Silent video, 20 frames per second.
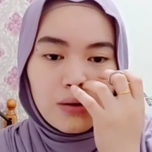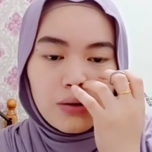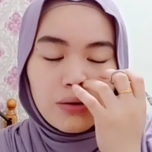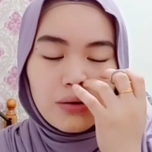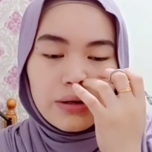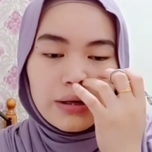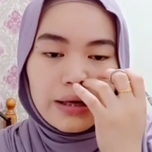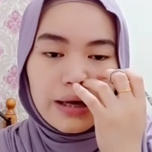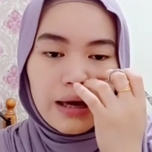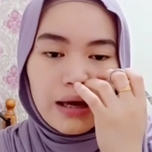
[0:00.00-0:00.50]

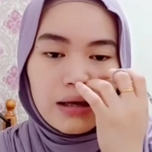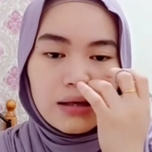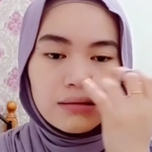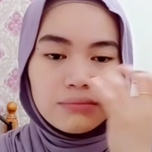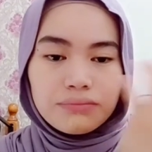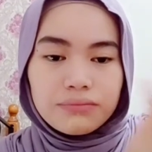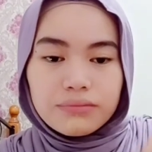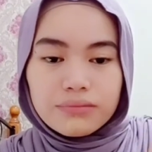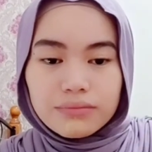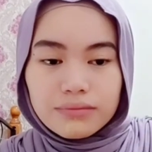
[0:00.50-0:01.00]
okay,
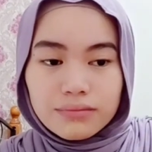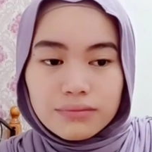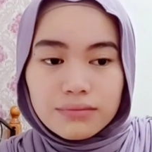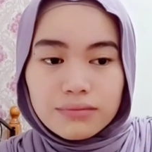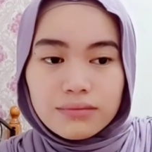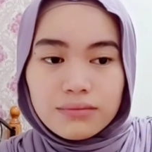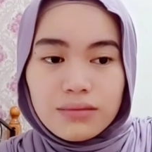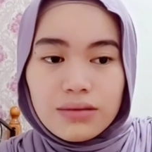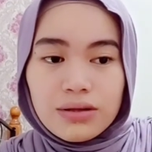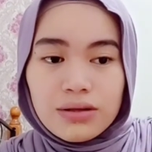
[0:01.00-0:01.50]

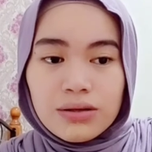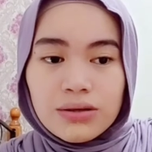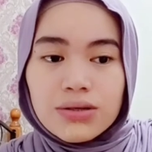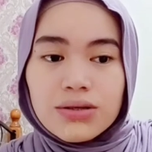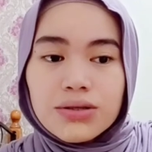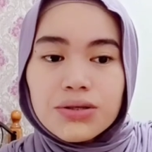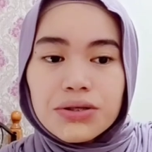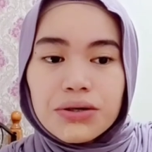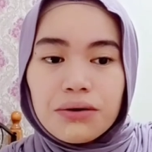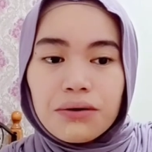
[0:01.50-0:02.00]

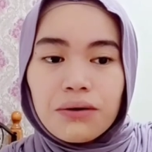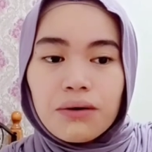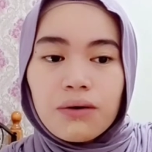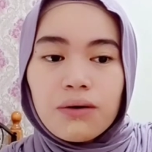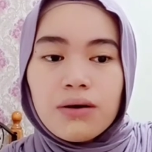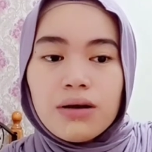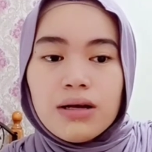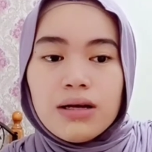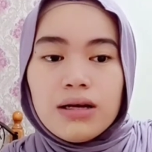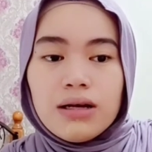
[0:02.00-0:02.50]
so
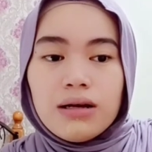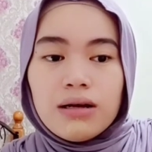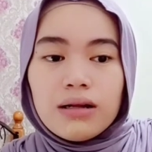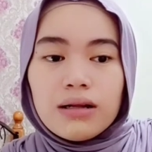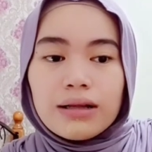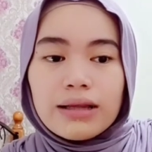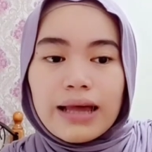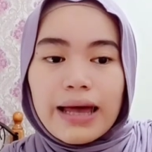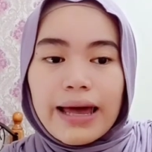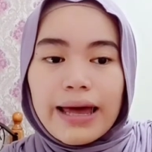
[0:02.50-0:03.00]

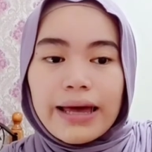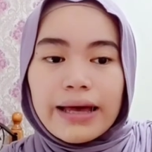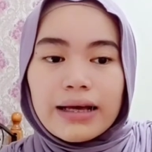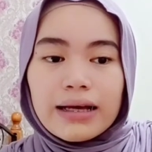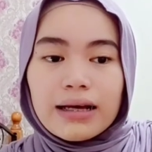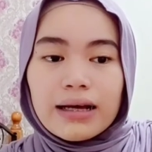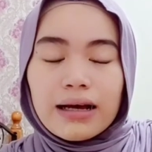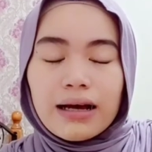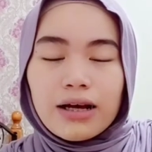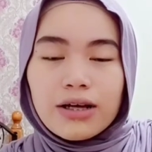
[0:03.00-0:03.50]
like
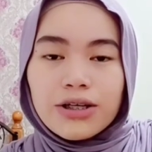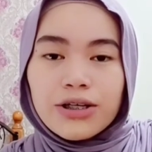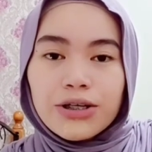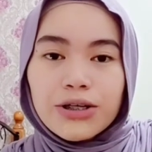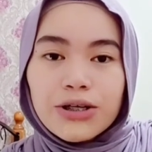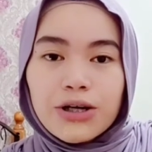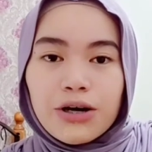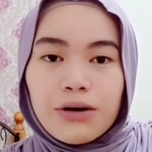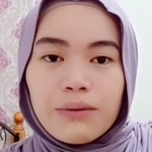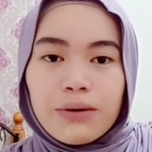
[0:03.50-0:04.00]
you're
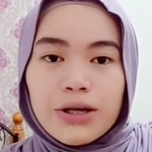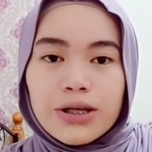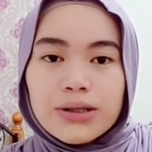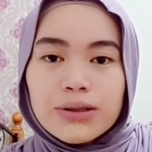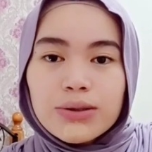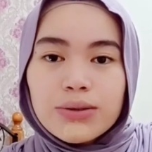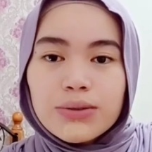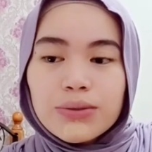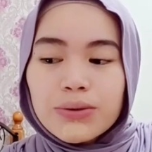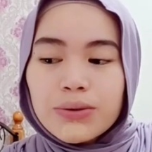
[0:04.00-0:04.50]
going
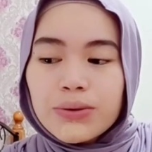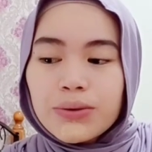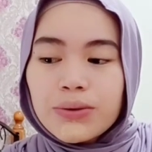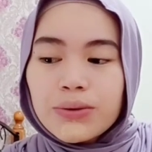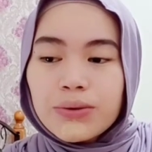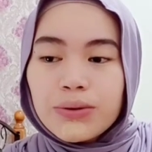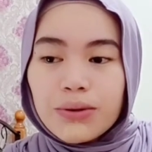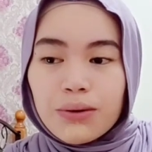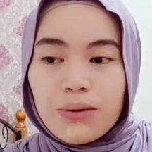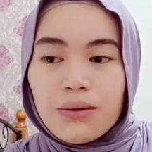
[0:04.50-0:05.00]
to
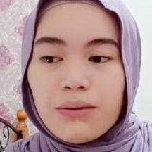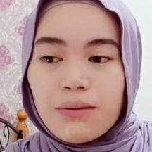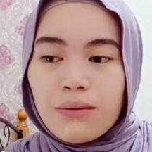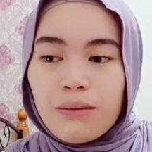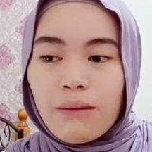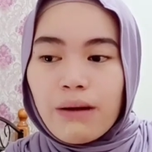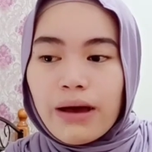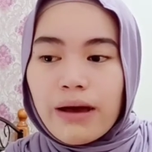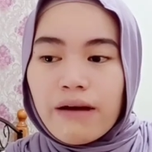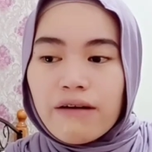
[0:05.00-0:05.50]
know
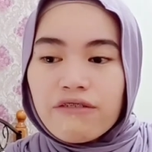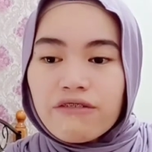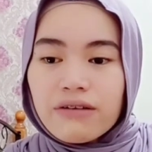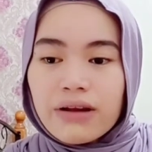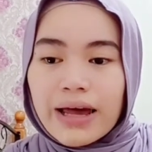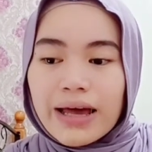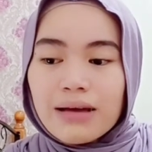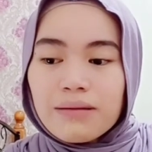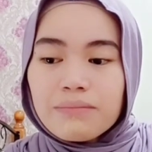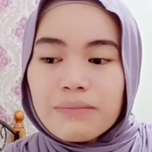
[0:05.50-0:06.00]
if
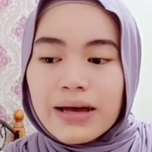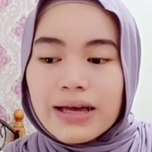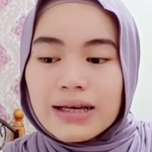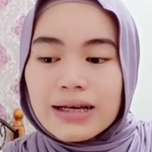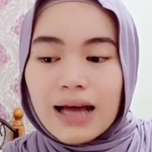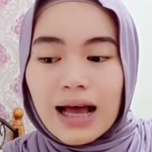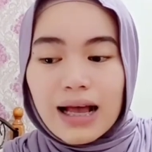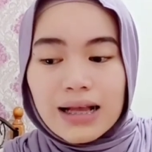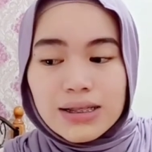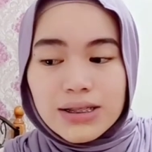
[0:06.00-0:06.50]
like may
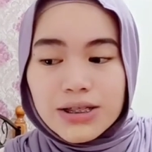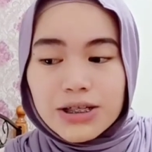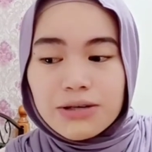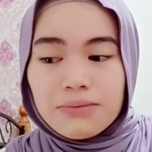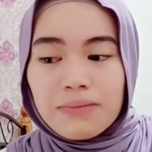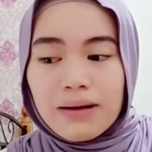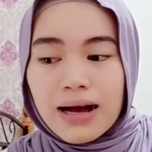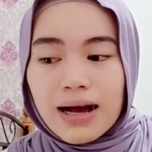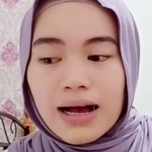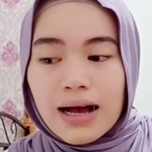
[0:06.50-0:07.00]
cancer
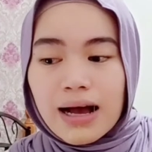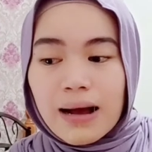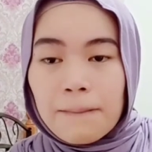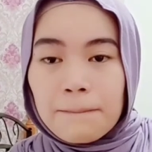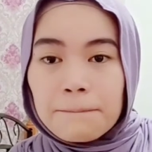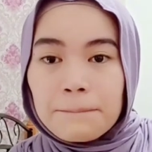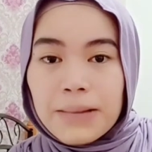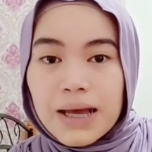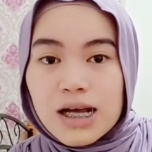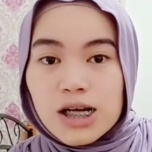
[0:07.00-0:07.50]
ba ang
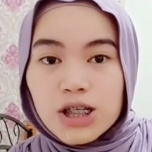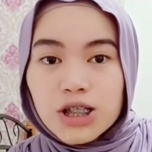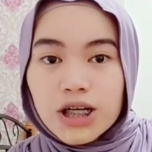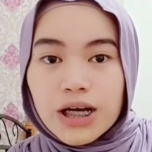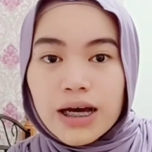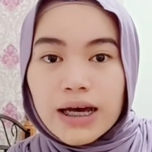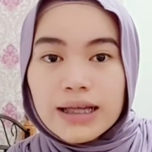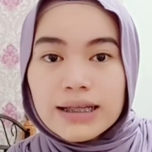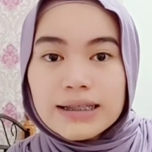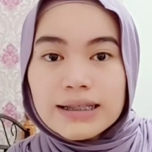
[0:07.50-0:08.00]

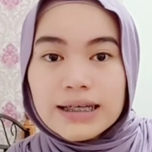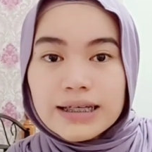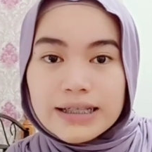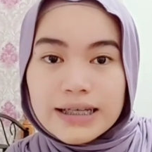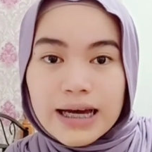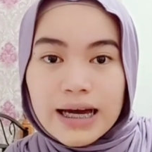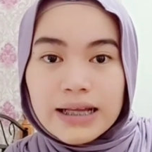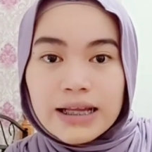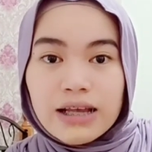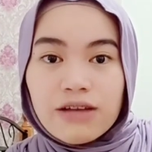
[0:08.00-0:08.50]
patient,
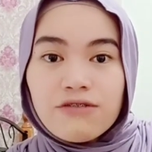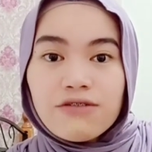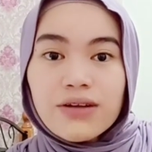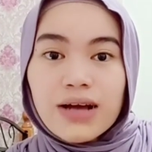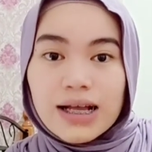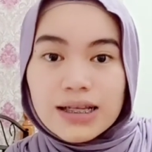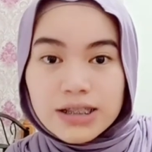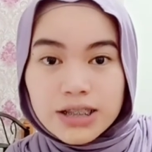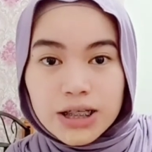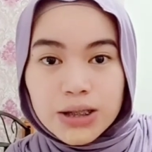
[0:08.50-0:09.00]
ganyan, if
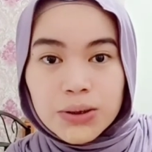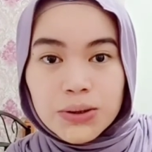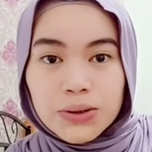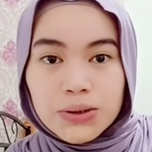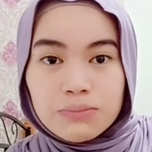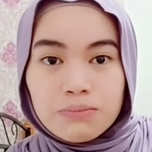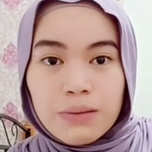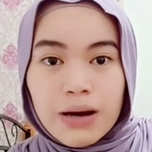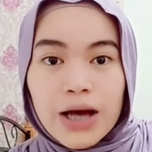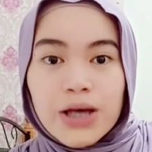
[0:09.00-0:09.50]
cancerous
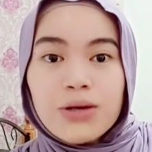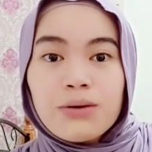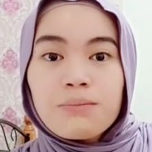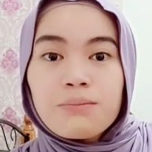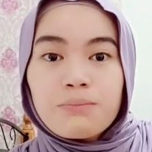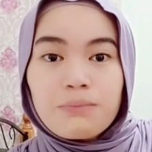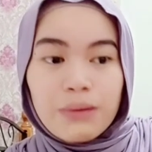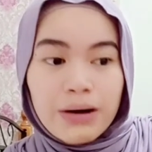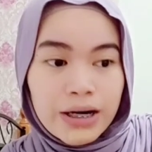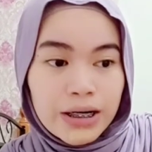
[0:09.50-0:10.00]
ba yung
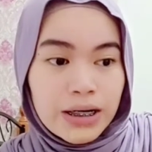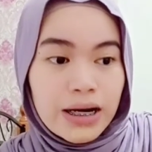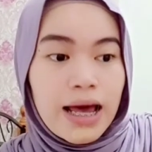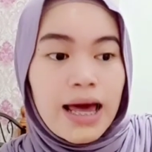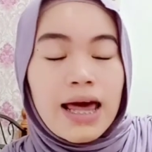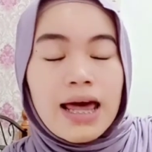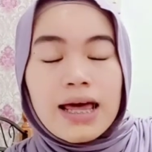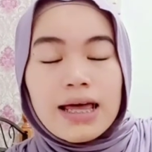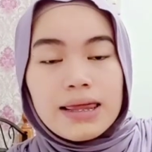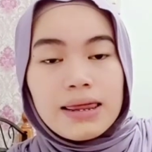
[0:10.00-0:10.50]
part
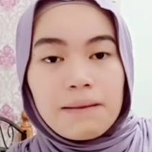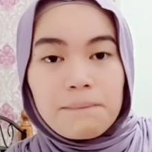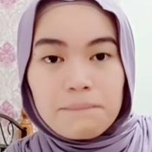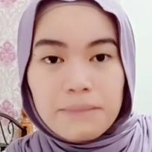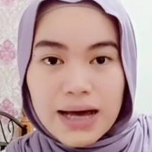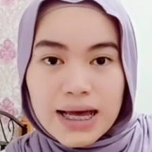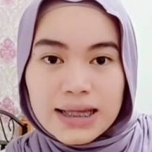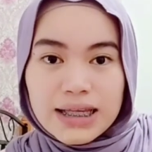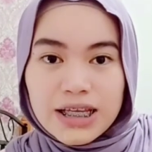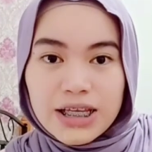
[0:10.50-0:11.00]
ng
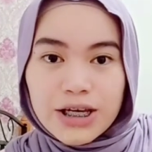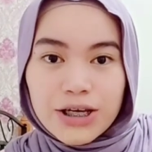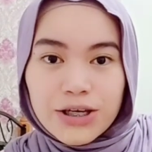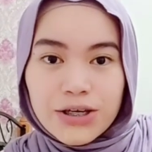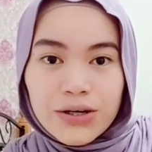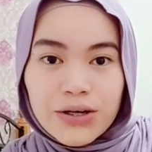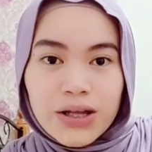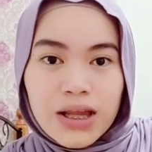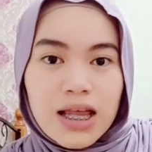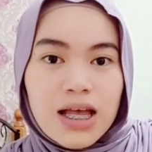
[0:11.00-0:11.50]
body niya
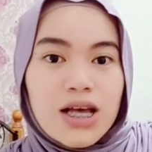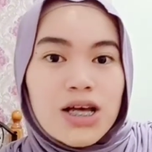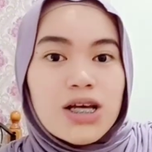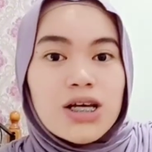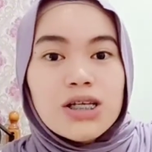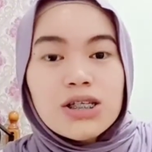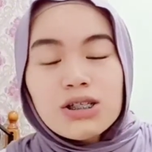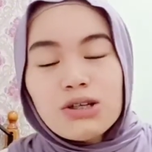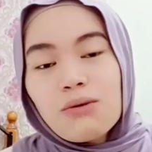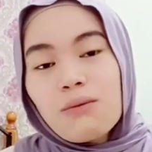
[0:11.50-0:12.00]
yun.
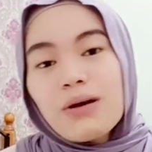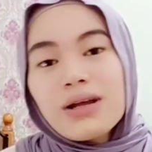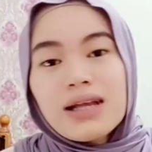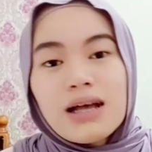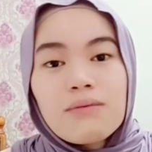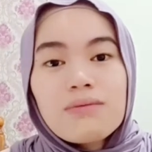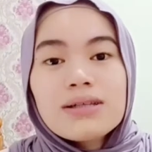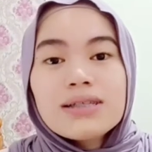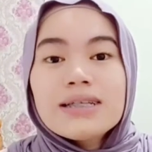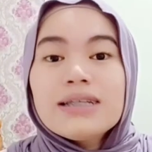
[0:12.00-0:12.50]
So when I
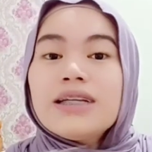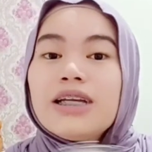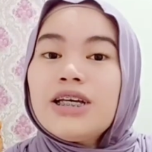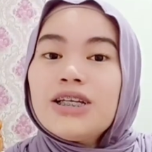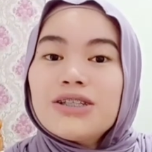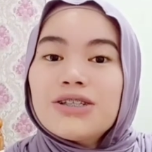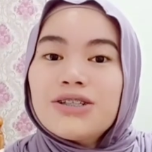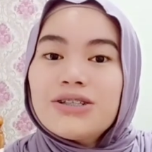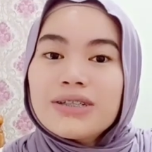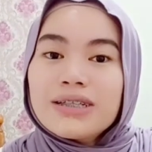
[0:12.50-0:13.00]
was in
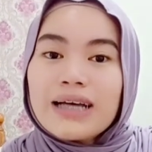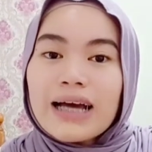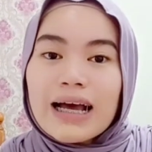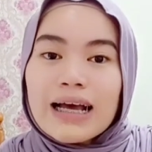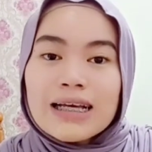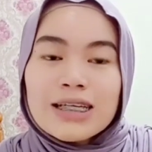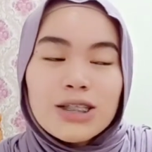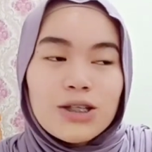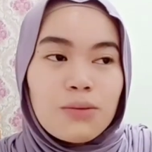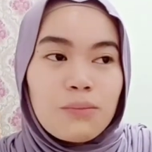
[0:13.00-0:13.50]
intern,
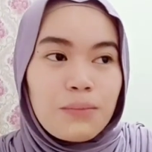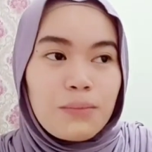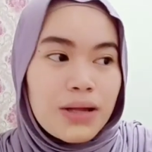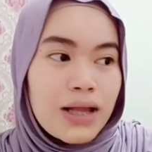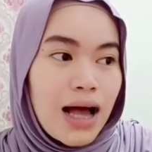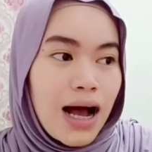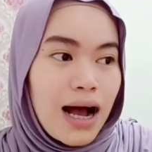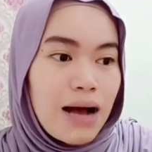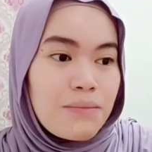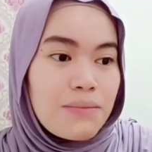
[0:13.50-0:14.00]
guys, yung
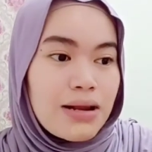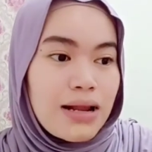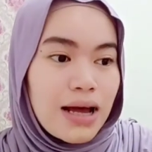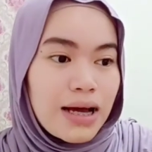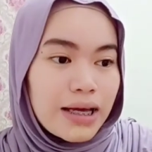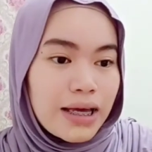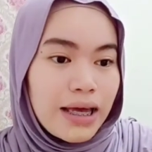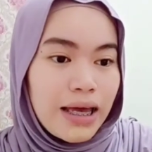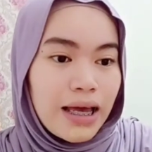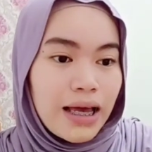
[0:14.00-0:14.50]

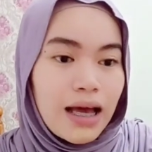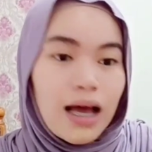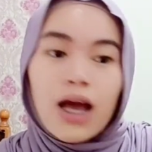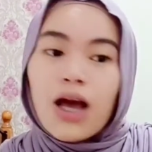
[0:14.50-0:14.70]
pinakamalaking